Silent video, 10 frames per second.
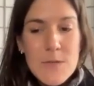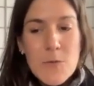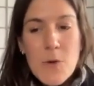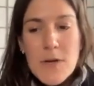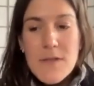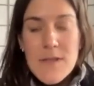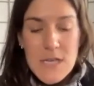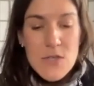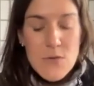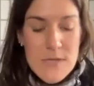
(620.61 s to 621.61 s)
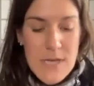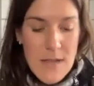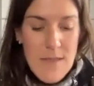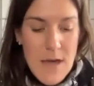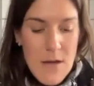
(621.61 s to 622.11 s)
but one of the things you
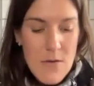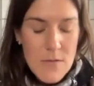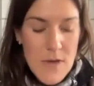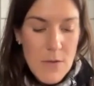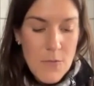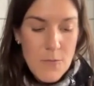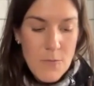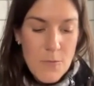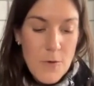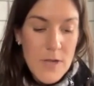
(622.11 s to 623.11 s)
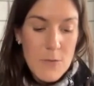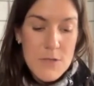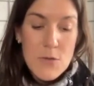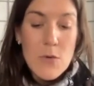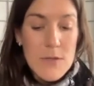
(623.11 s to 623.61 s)
said that really
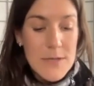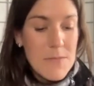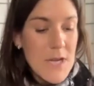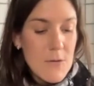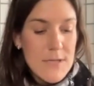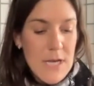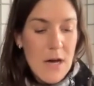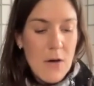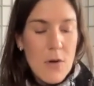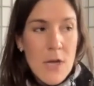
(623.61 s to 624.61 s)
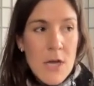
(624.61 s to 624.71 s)
was cool to me was how